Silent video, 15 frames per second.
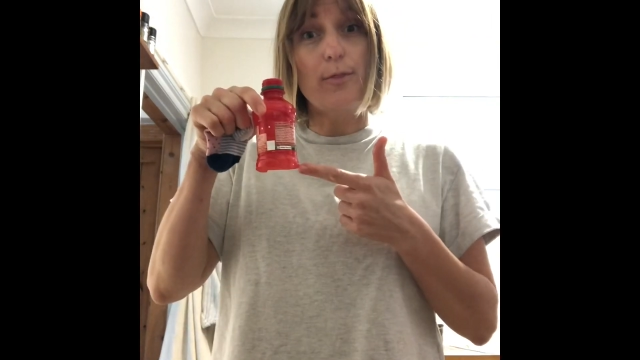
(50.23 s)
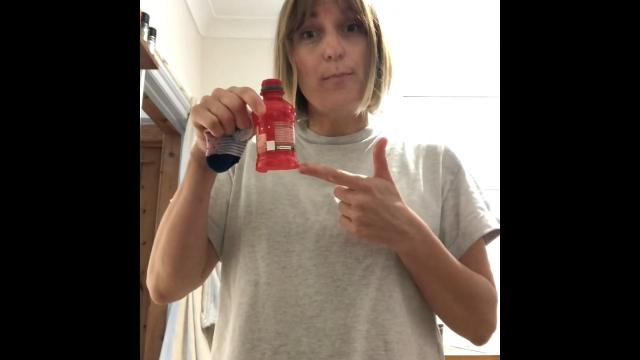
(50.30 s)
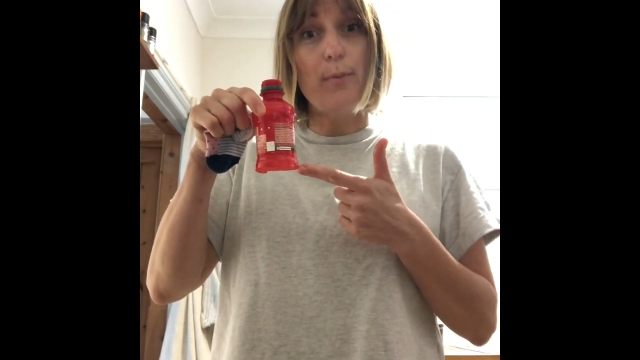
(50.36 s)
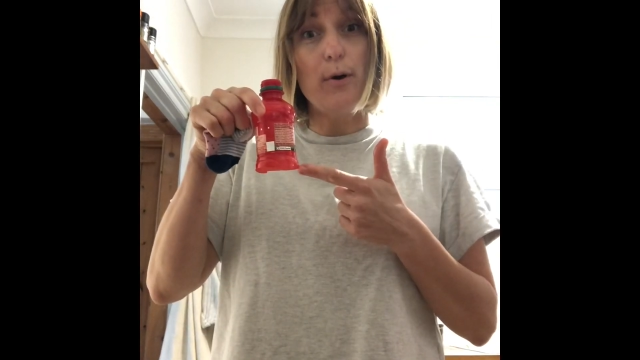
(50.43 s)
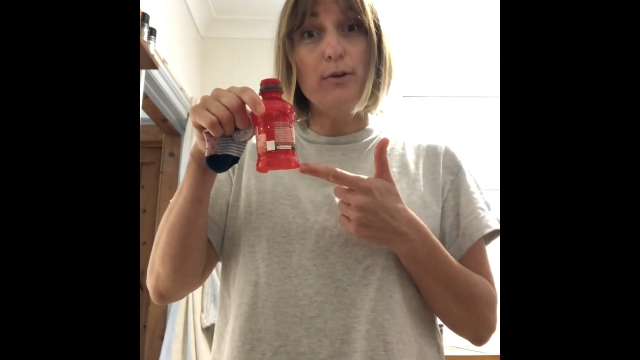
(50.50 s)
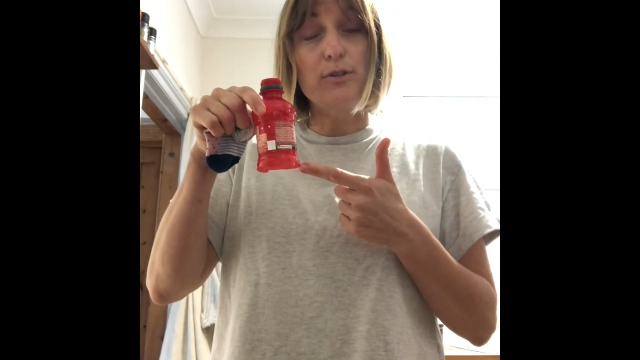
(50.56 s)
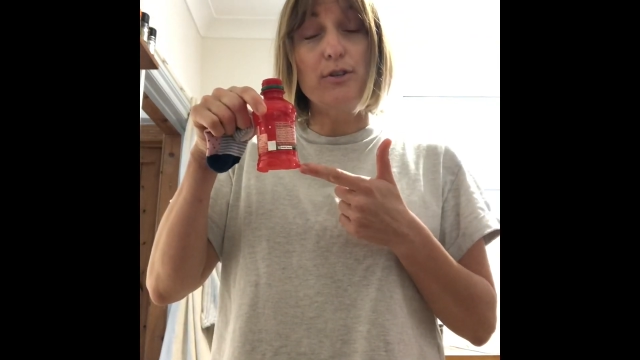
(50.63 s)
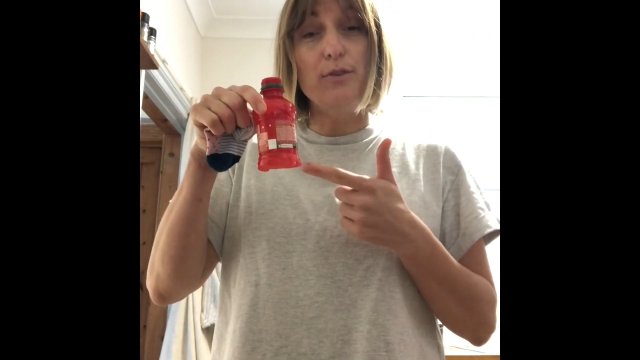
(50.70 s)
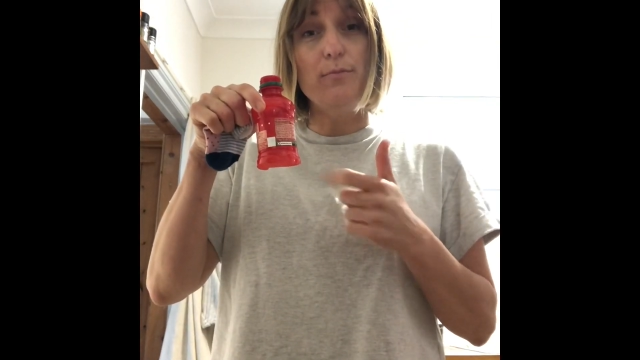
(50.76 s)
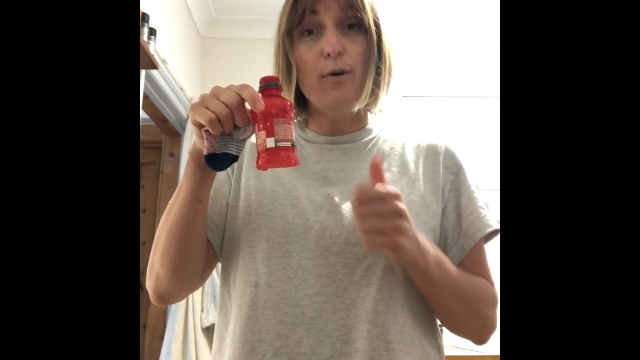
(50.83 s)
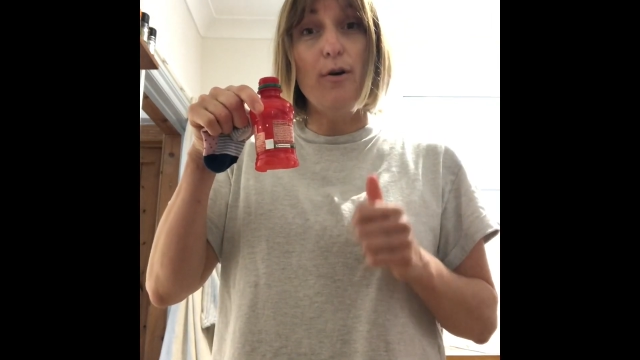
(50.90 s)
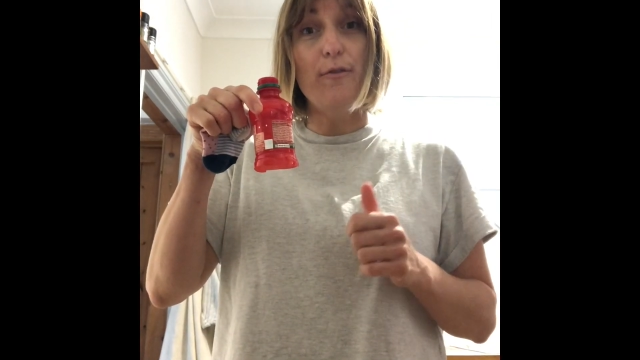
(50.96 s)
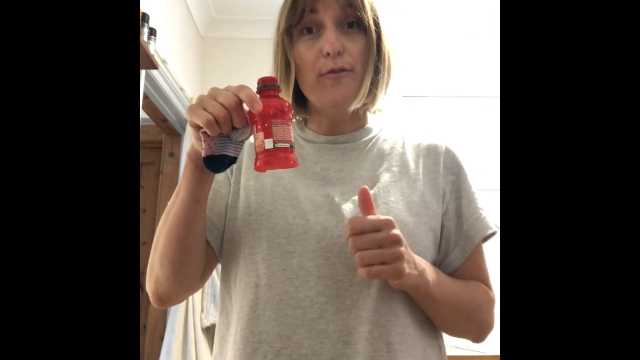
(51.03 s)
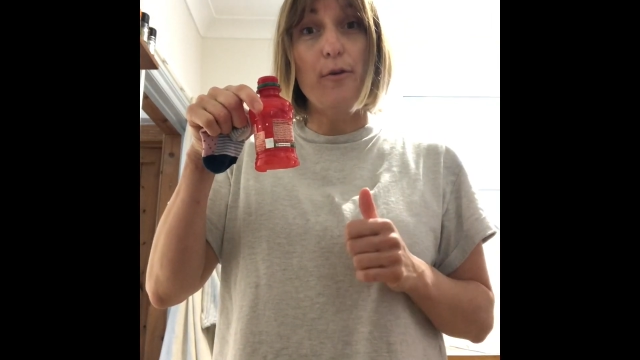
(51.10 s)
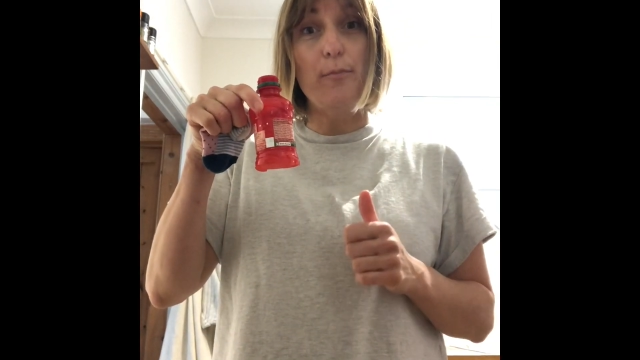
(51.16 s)
bottom
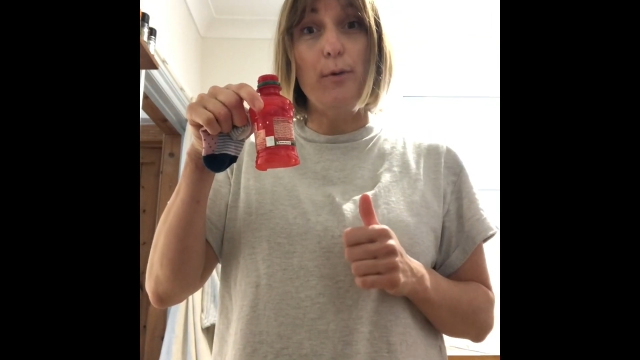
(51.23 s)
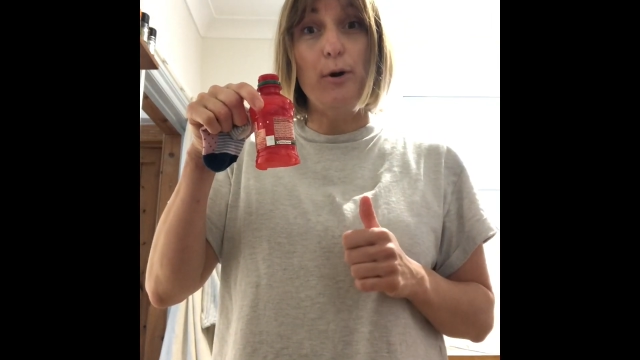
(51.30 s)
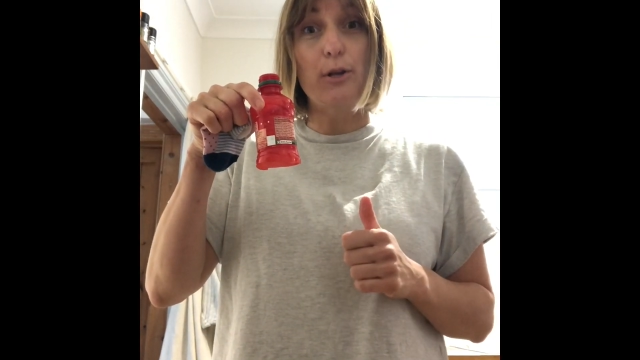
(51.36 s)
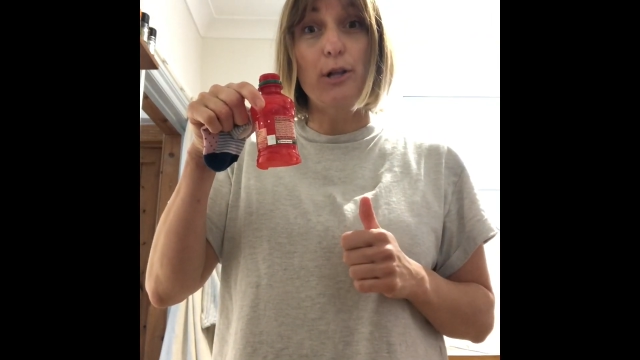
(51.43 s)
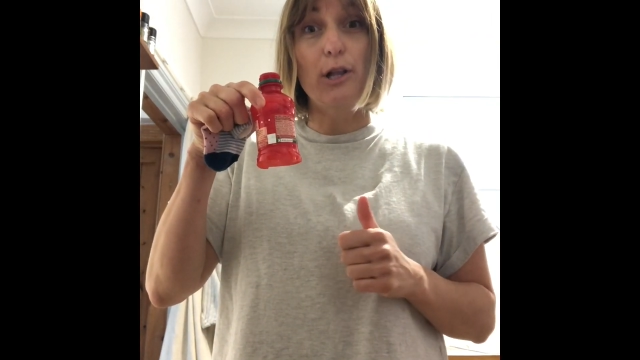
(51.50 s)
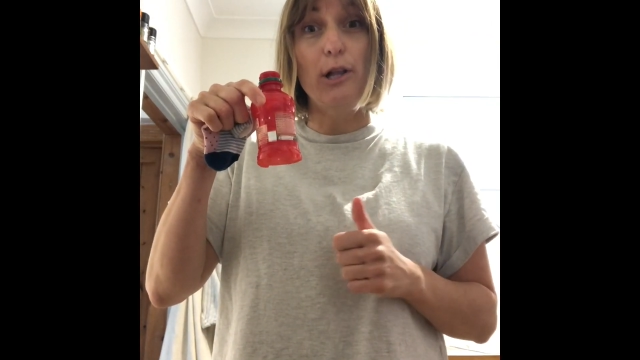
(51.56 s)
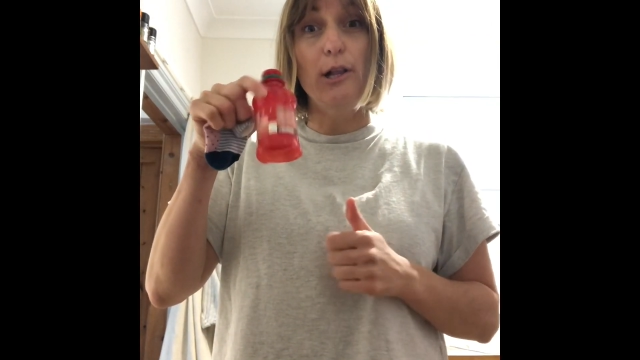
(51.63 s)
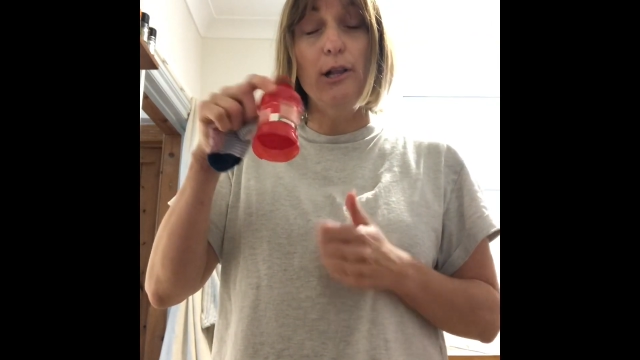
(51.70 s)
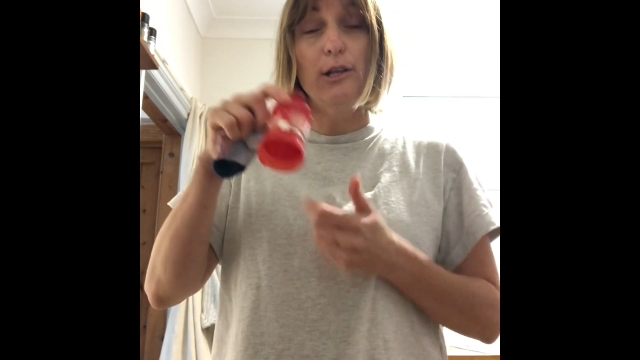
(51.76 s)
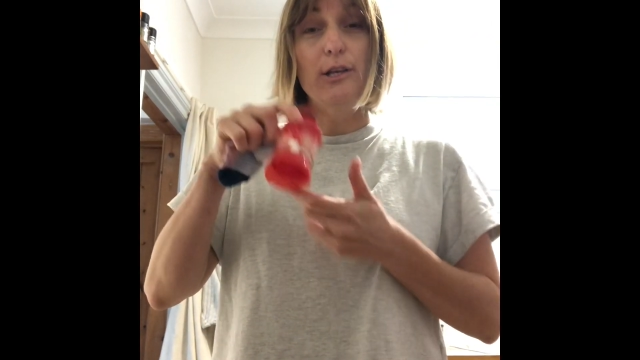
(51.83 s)
off your bottle,